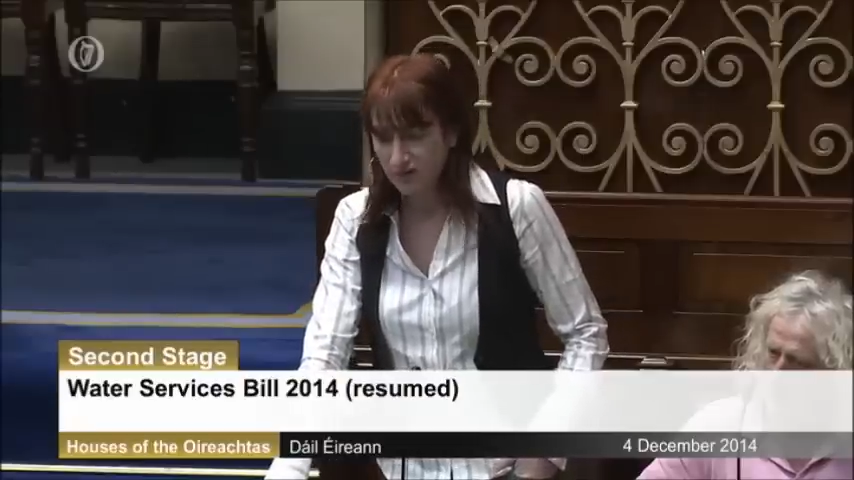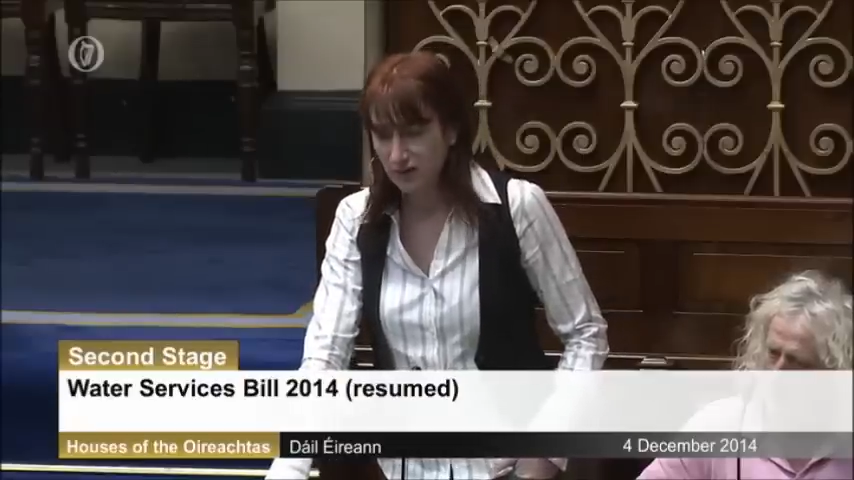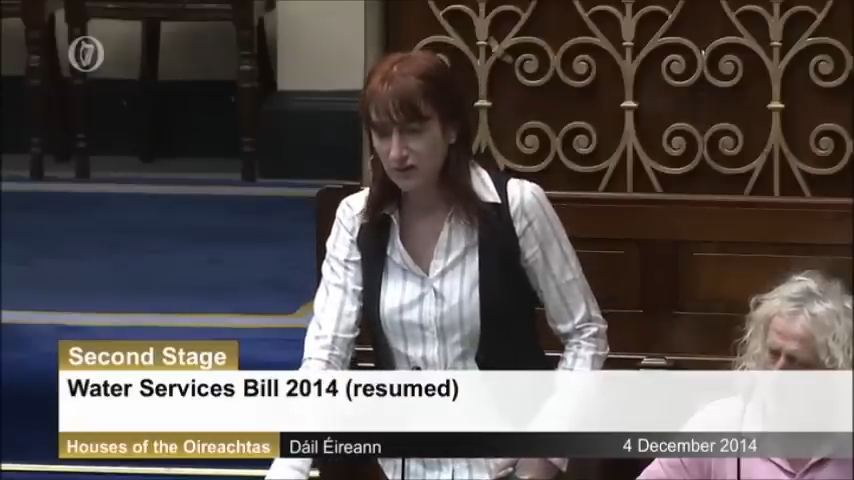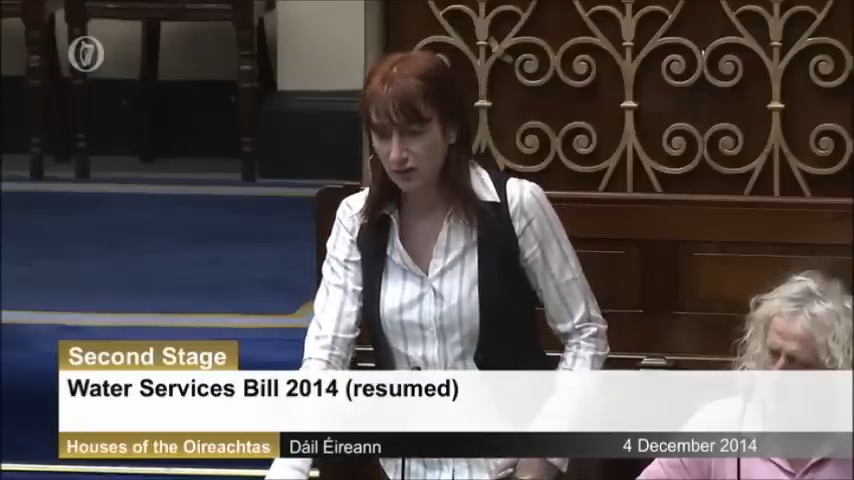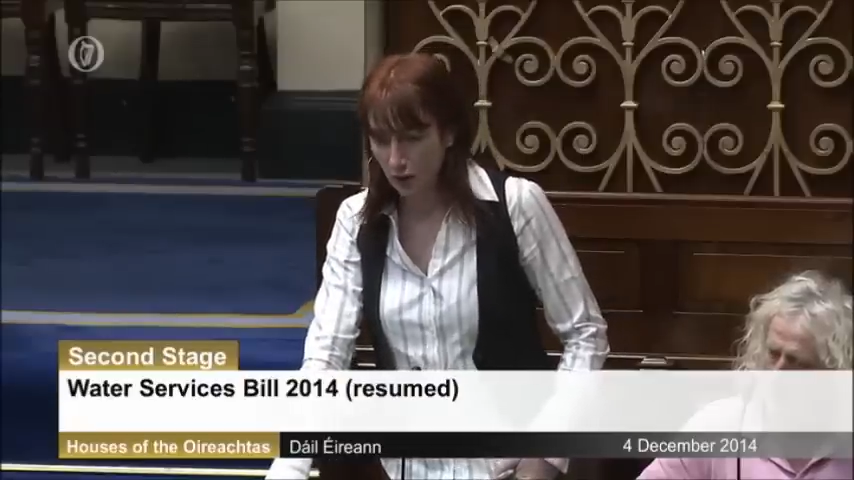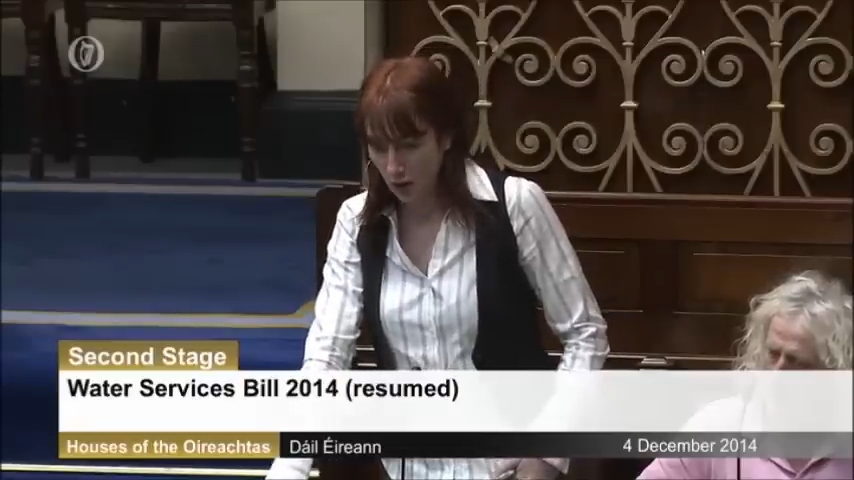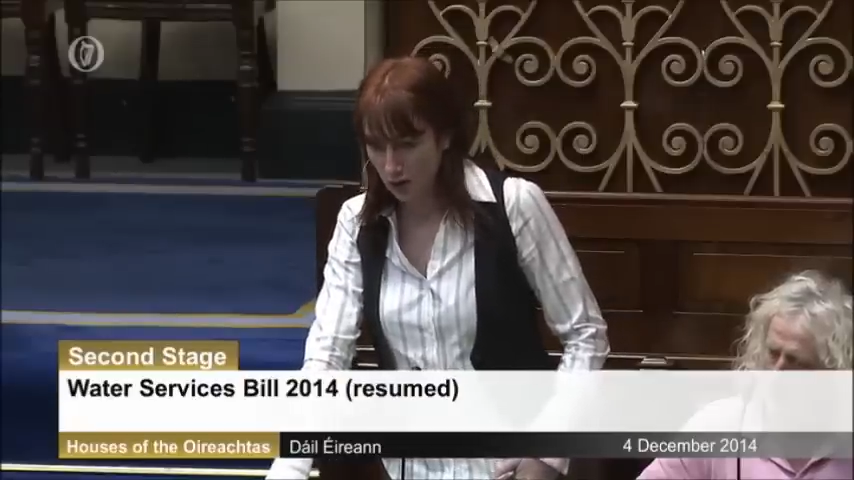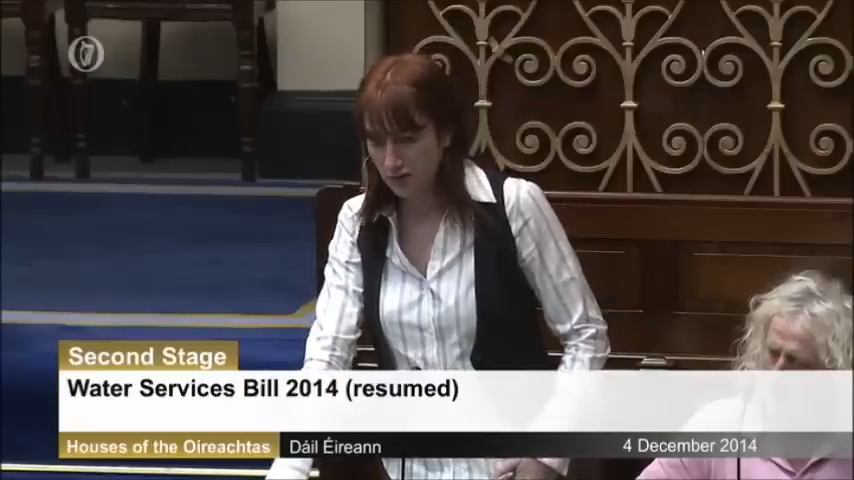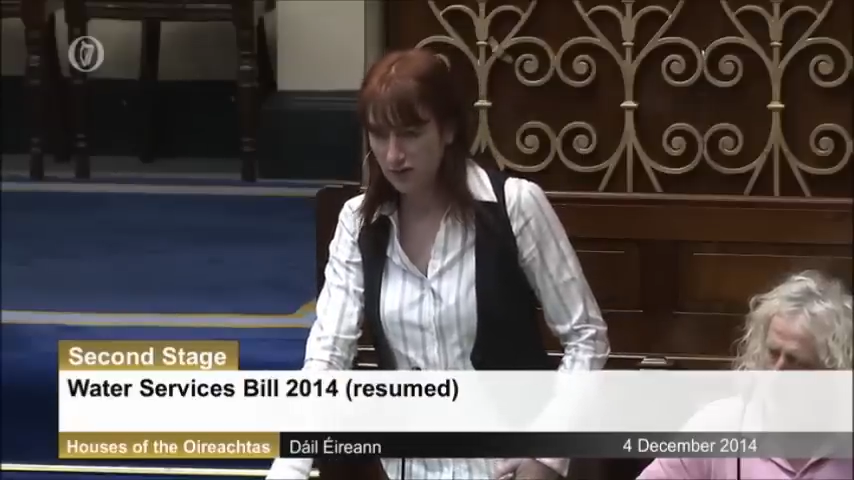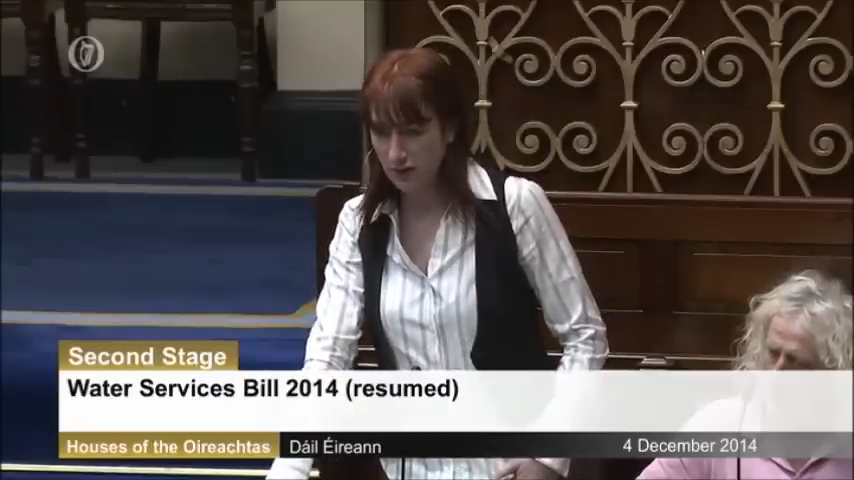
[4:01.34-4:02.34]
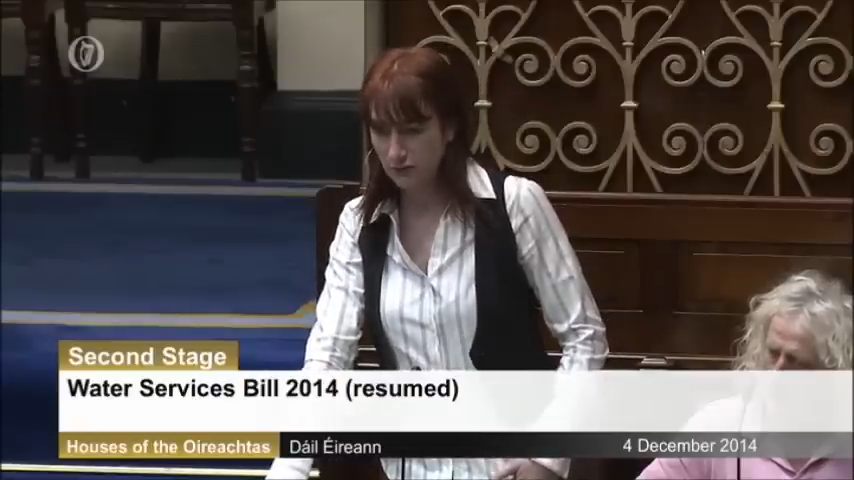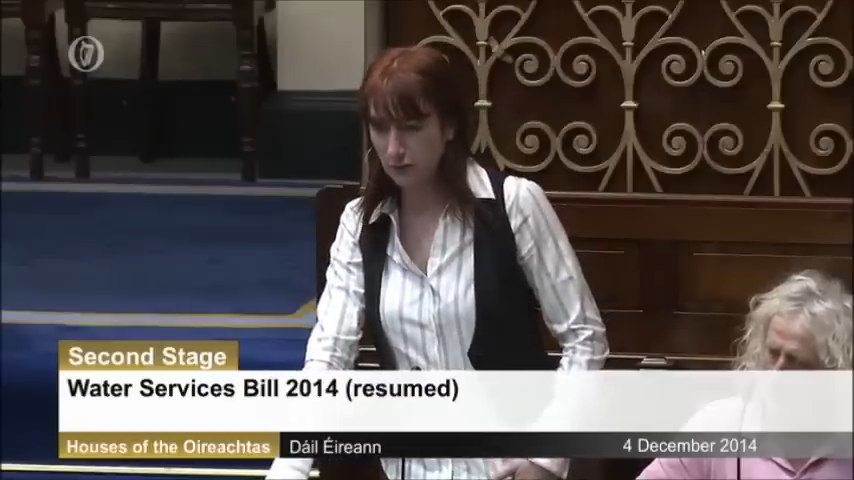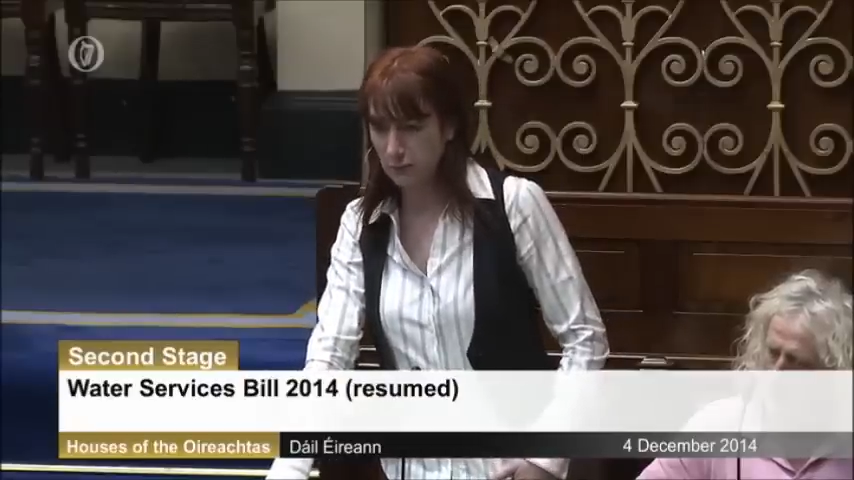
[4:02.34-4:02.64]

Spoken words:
is a cost-saving